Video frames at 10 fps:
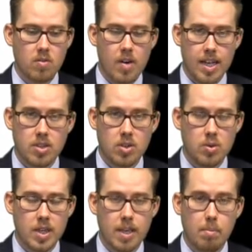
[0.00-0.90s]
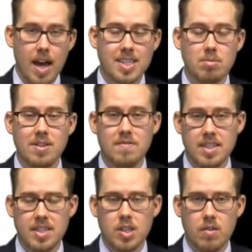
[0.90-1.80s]
director who can possibly
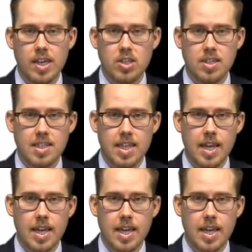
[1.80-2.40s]
visit your agency